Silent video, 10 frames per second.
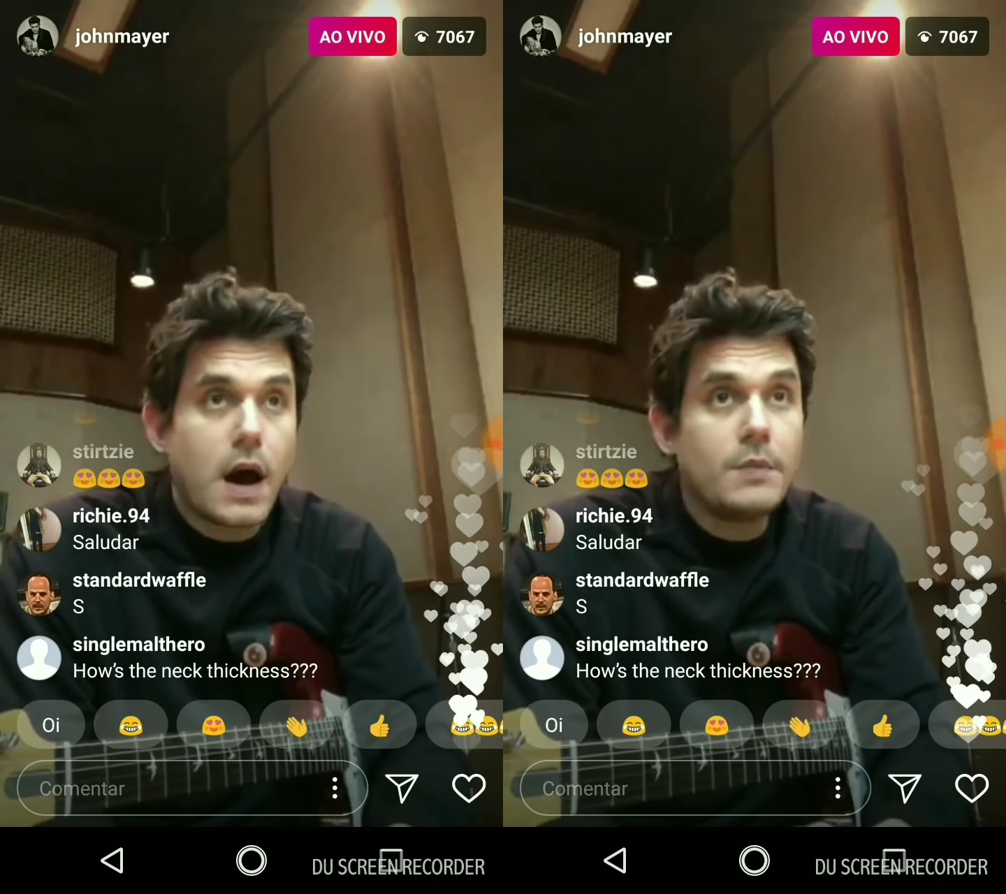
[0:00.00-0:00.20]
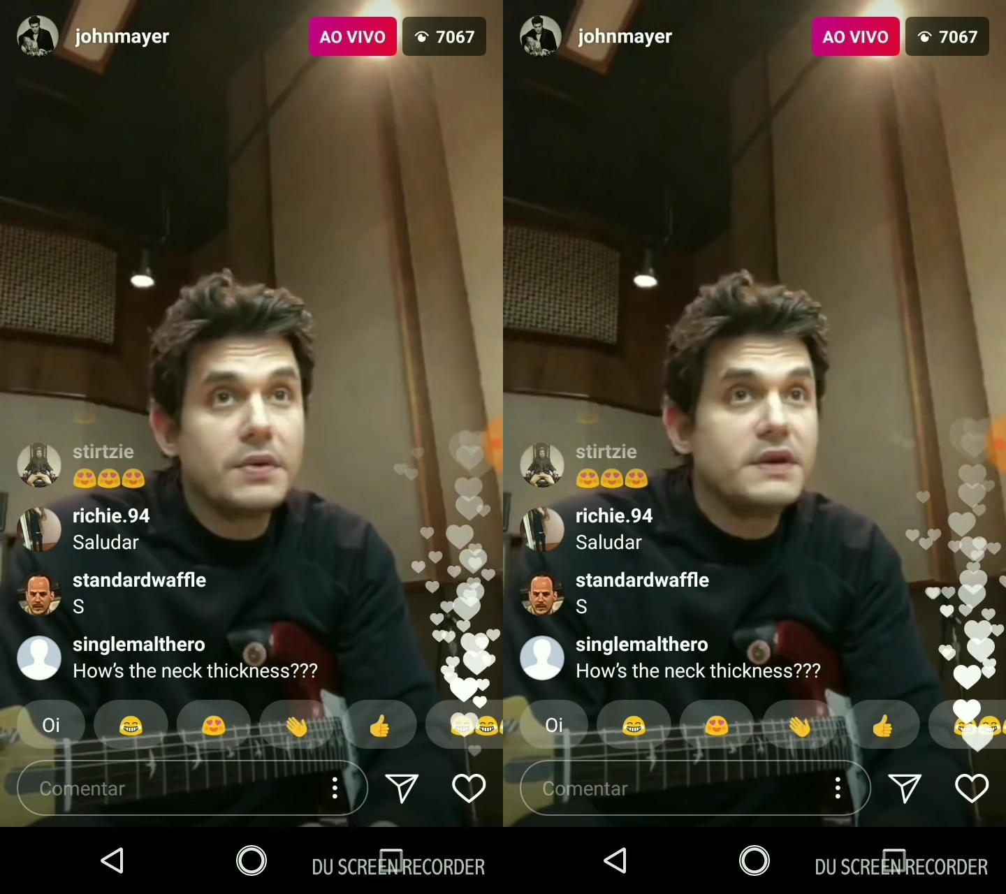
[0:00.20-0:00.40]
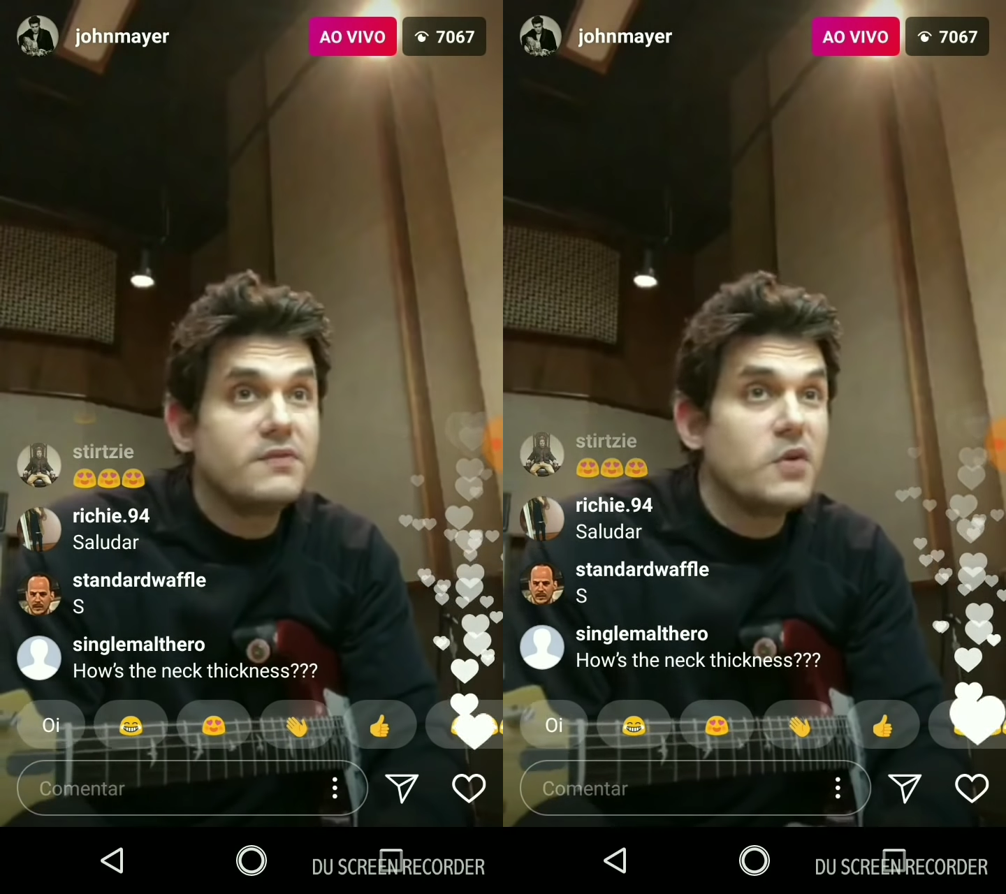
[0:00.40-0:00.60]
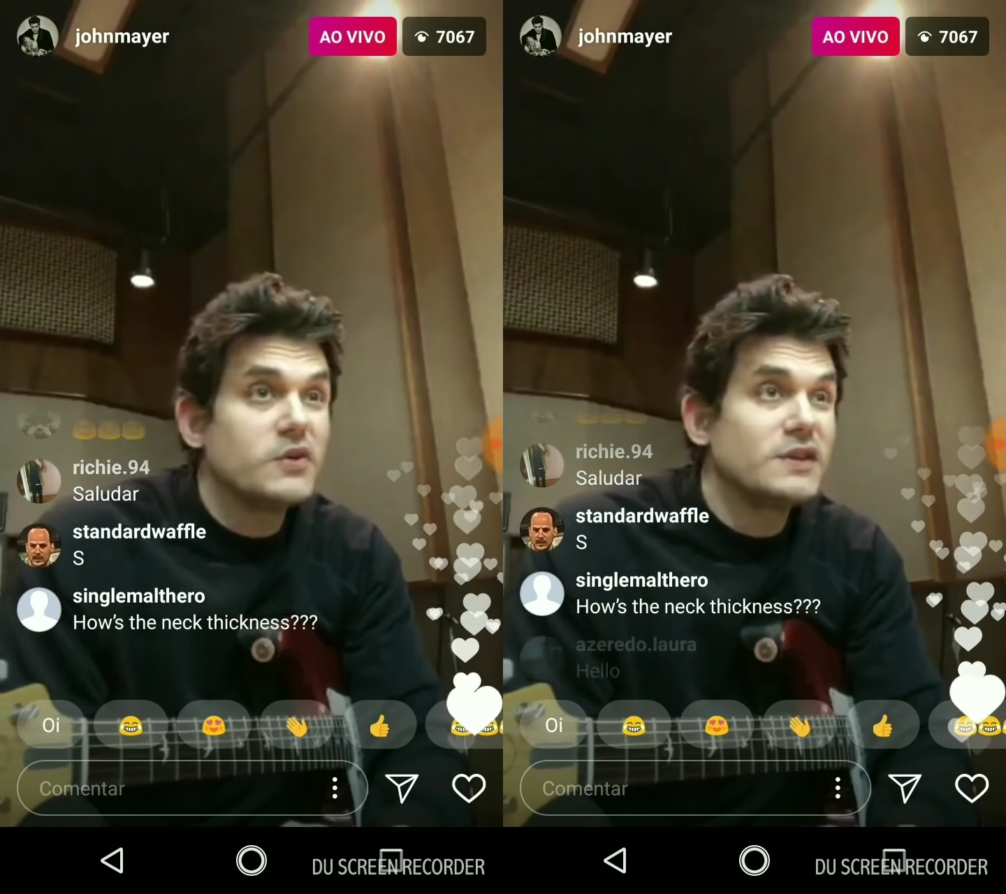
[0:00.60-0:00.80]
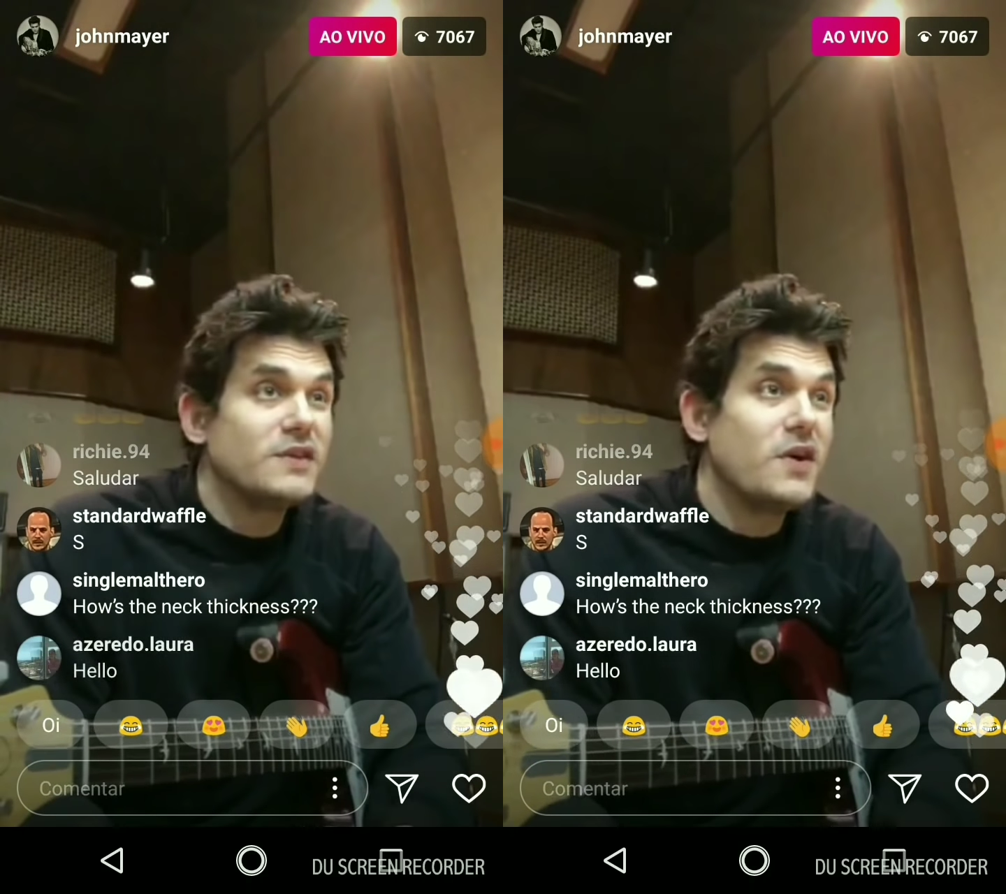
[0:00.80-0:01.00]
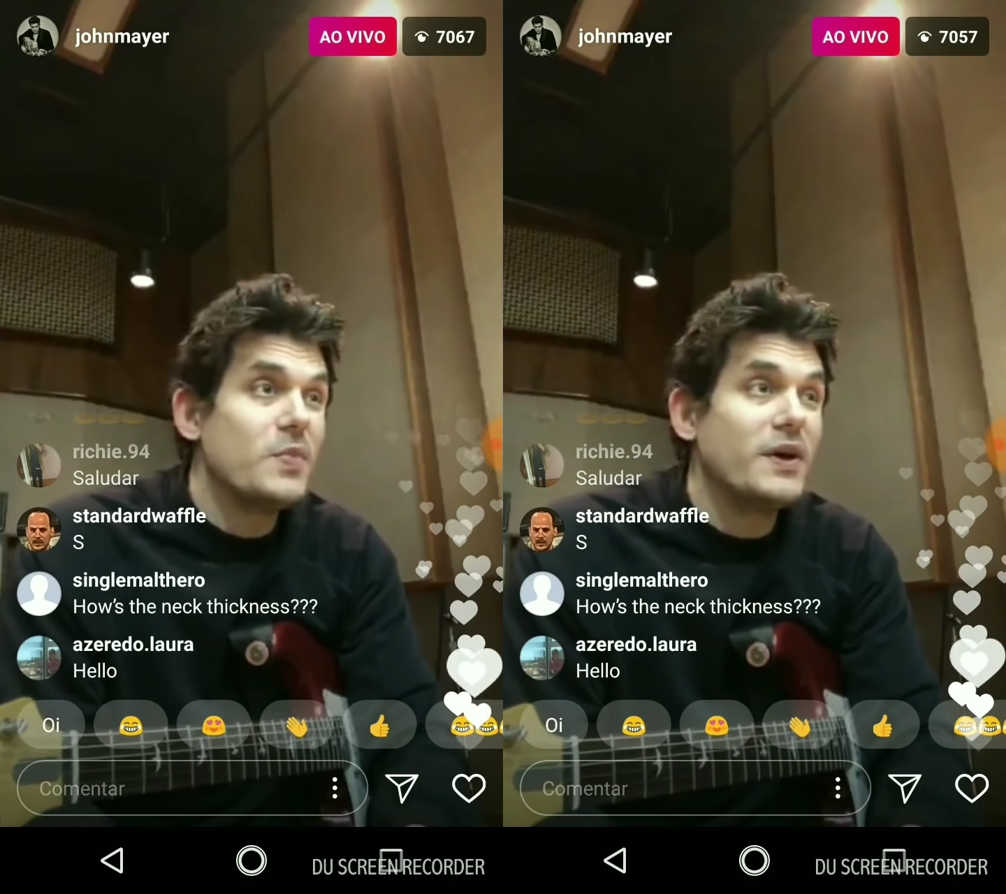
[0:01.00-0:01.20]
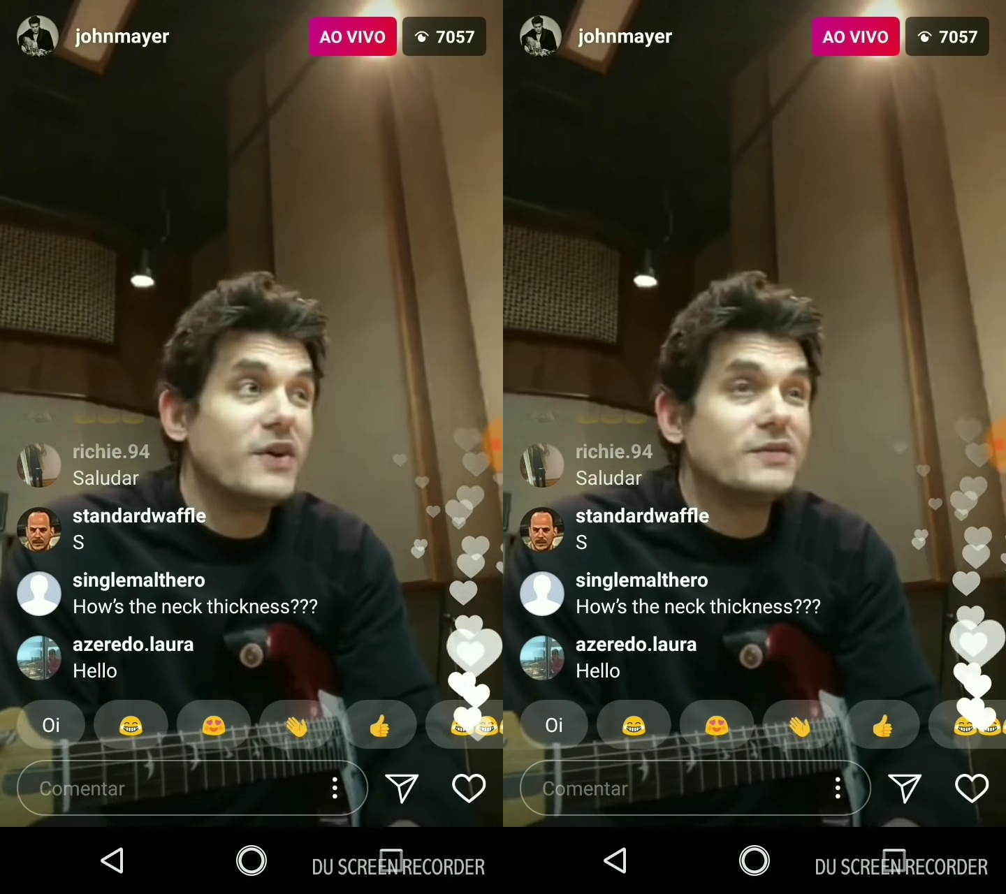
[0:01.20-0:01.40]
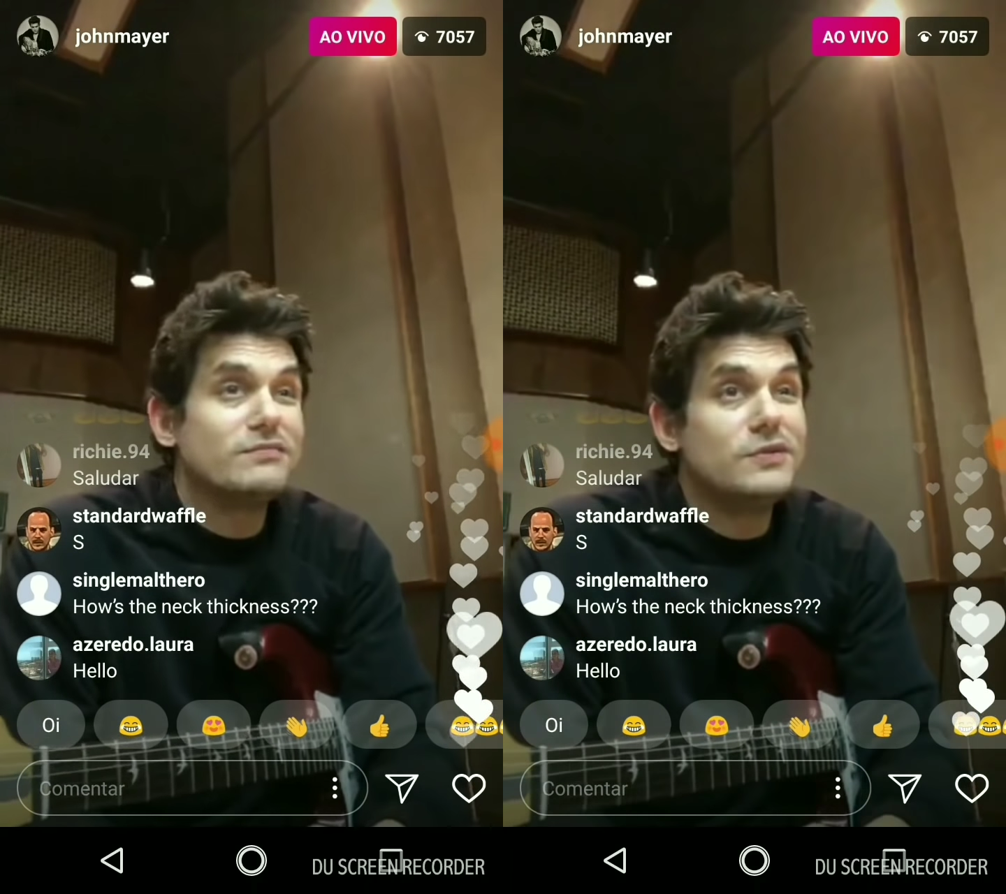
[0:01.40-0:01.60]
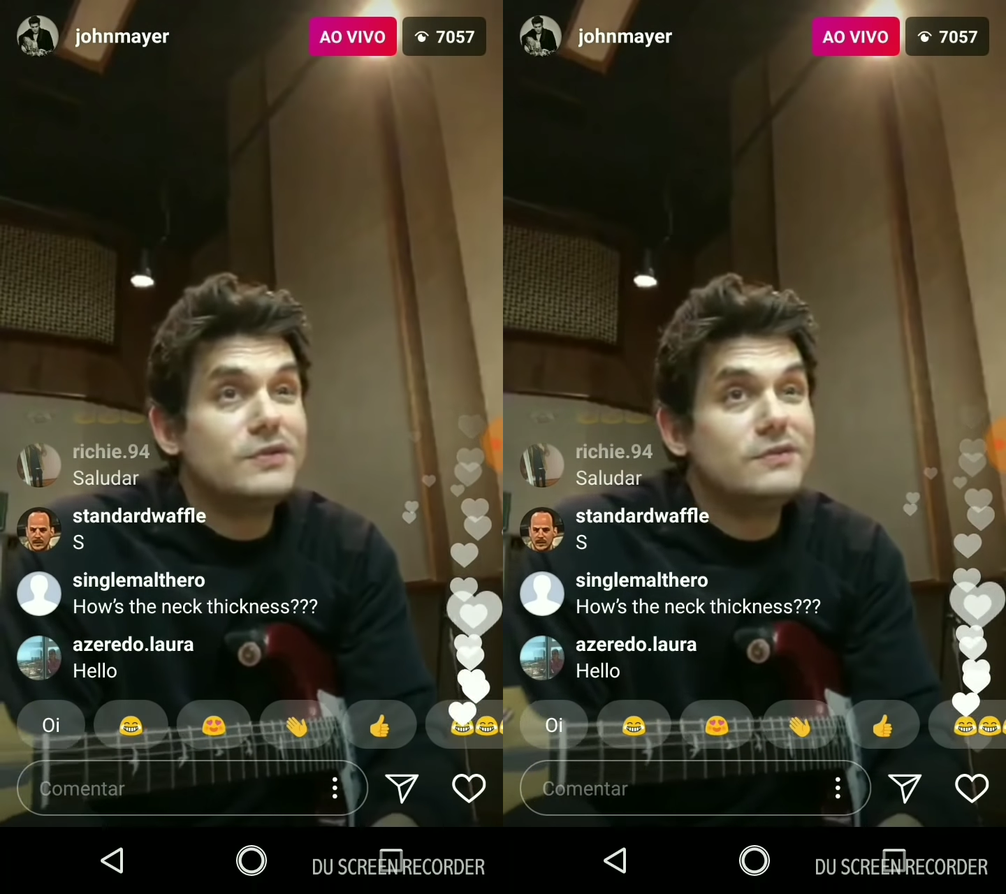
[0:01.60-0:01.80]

I believe most guitar players